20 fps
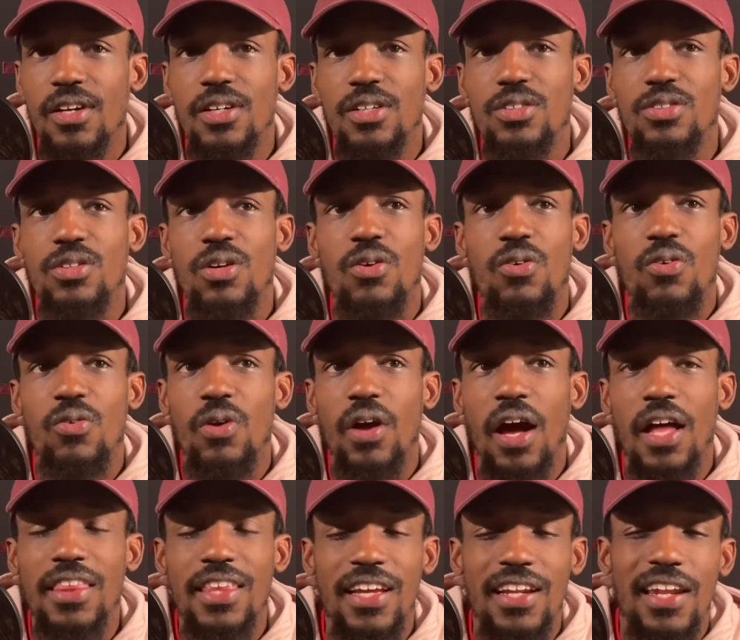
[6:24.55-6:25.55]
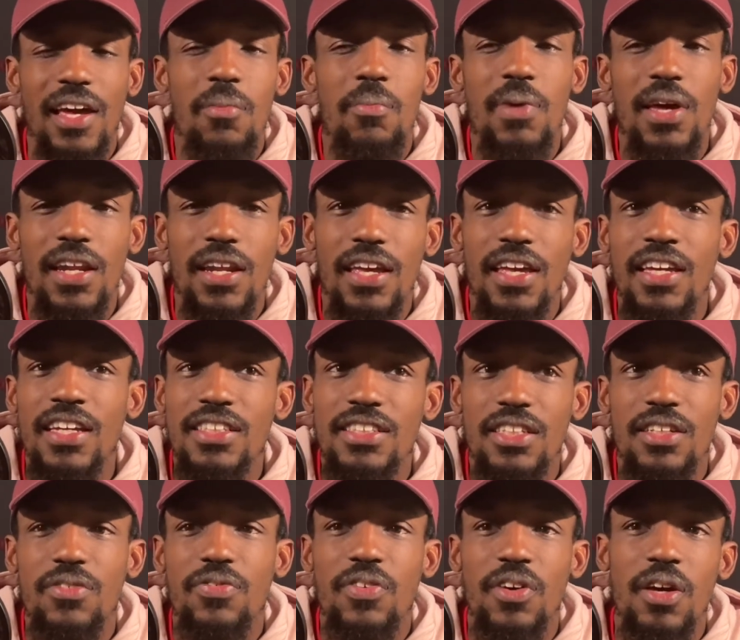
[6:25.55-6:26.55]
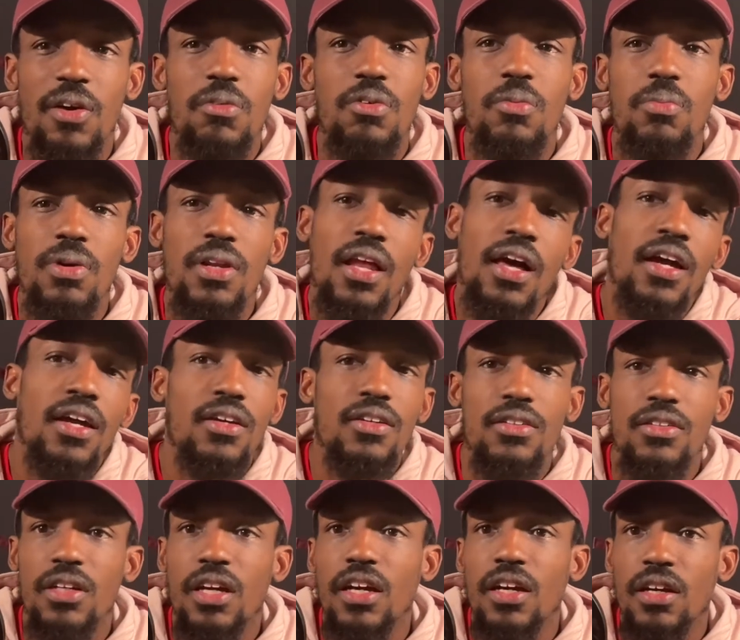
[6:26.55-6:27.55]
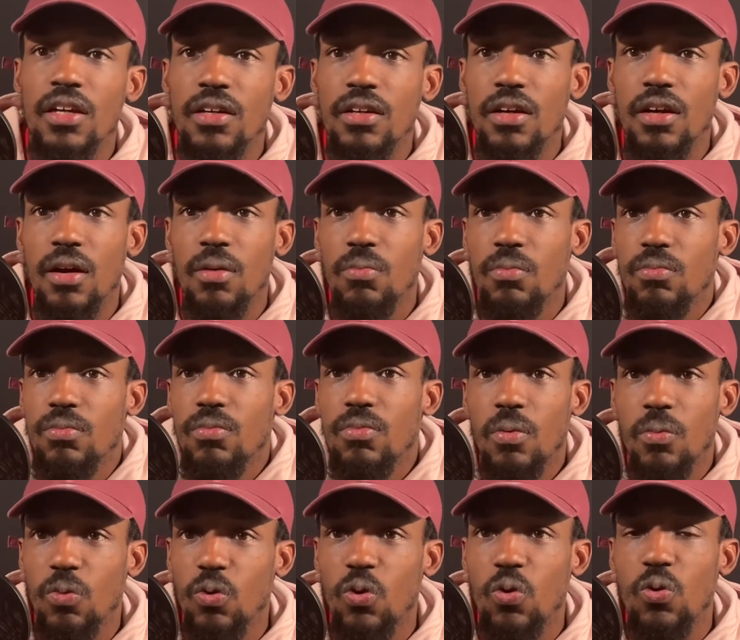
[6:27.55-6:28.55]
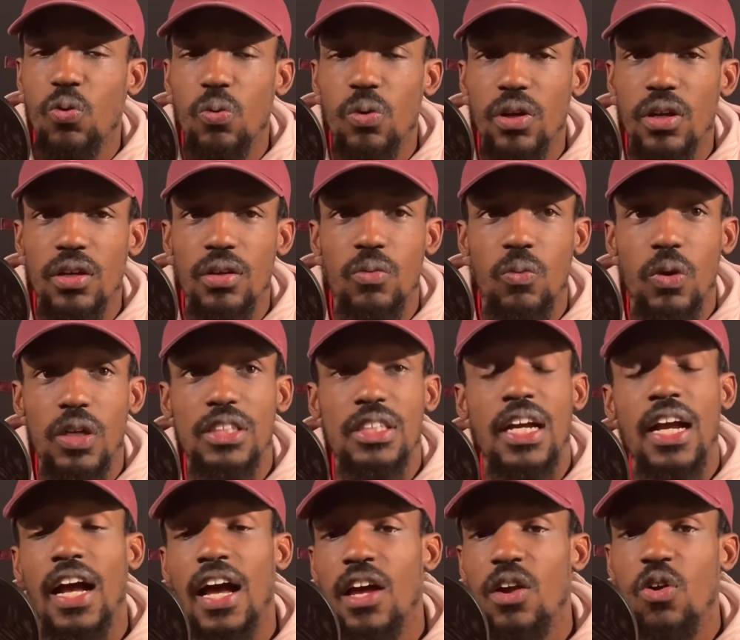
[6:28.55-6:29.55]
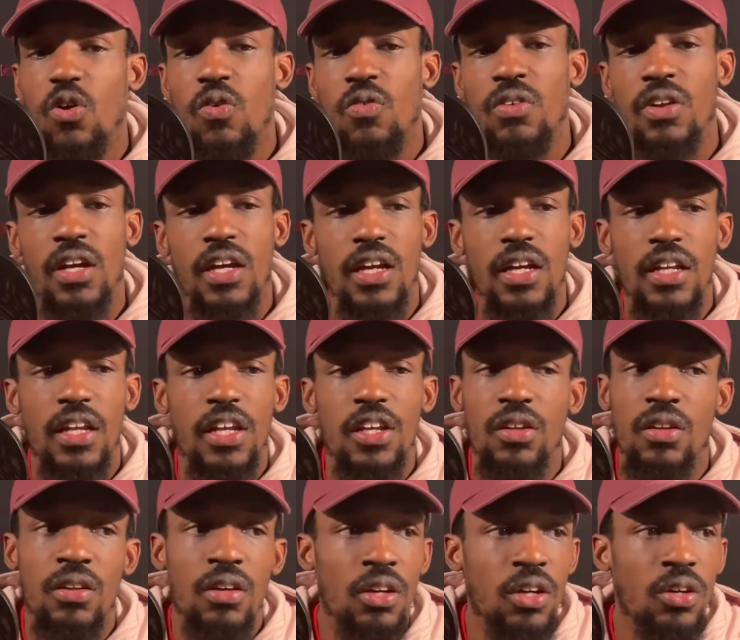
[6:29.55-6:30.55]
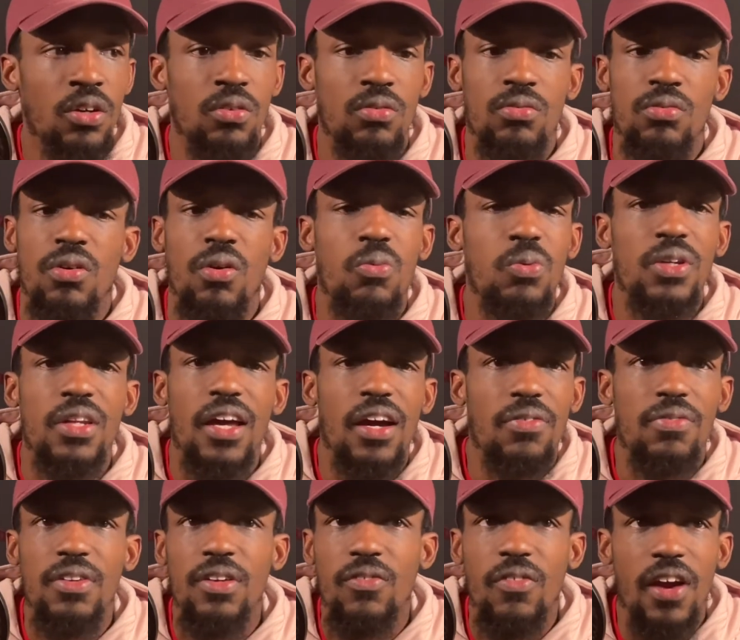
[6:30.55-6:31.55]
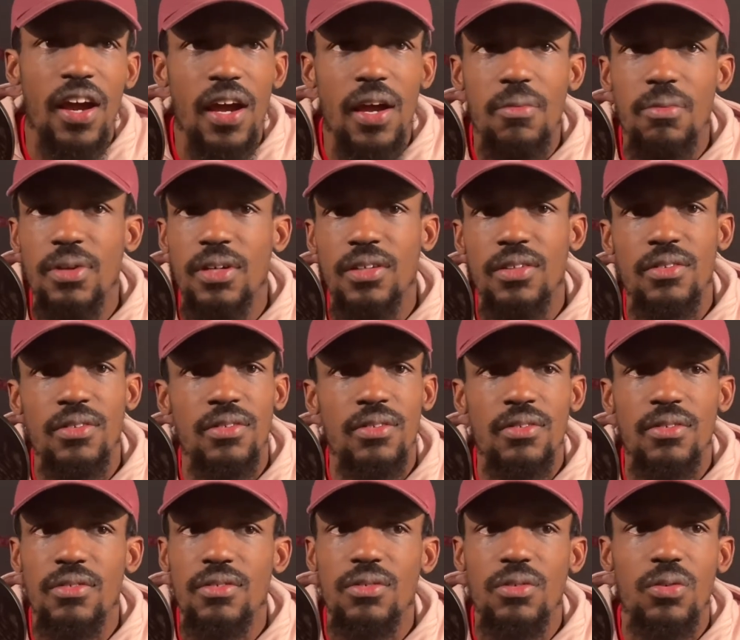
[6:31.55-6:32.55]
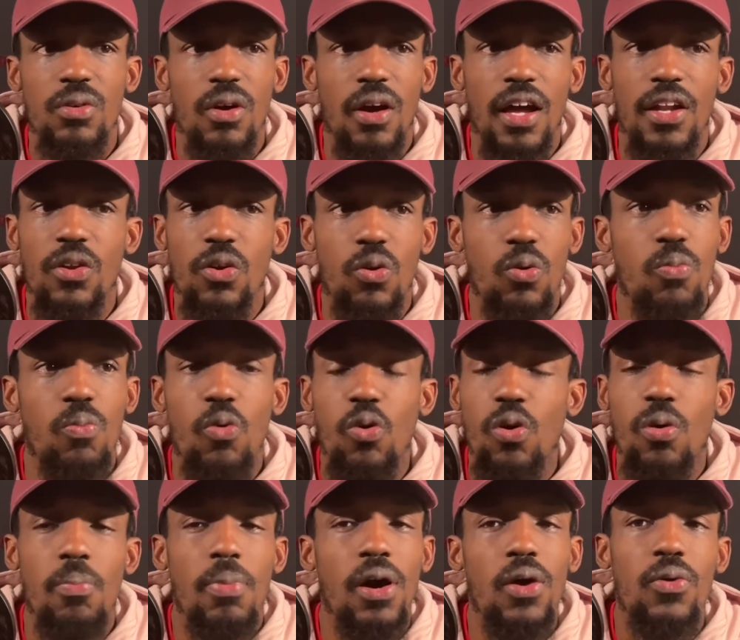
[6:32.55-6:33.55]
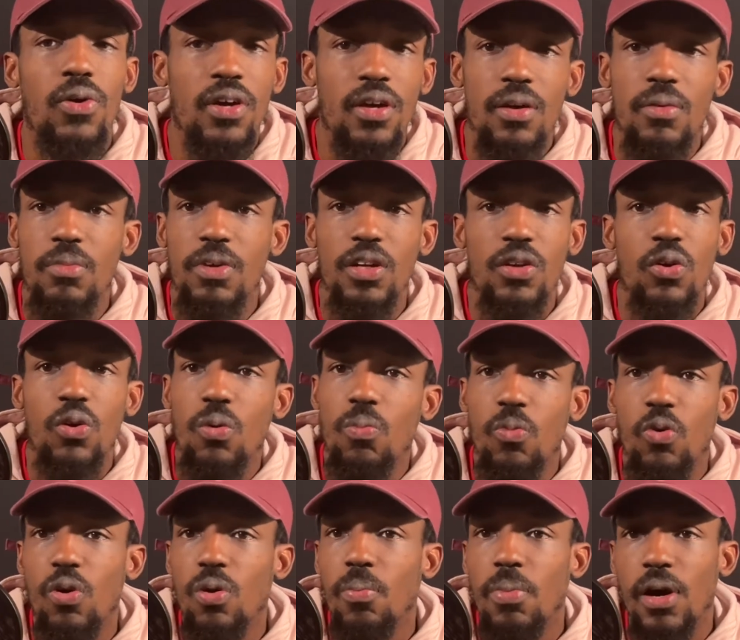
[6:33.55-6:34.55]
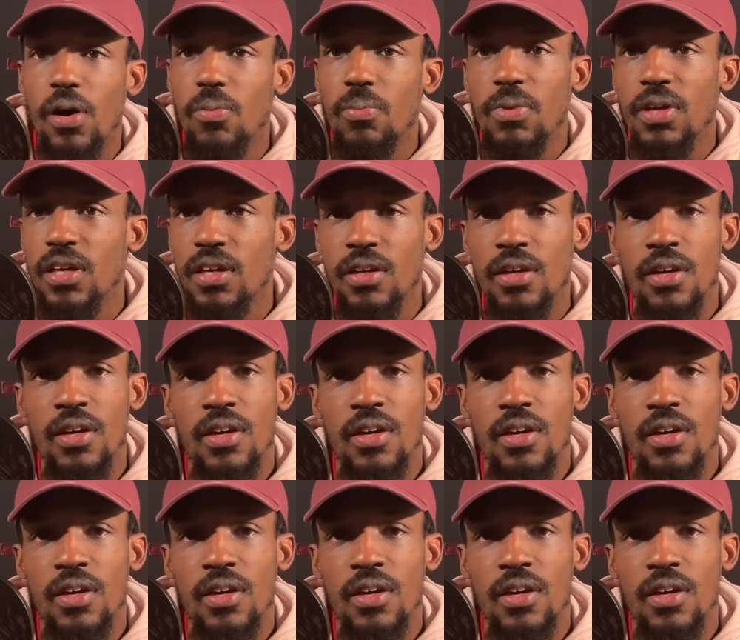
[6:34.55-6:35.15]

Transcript: So I think that made it easier for him to be like, yeah, I'm cool with it. Once I got over there, and then we definitely rapped, and I know more about him, he know more about me.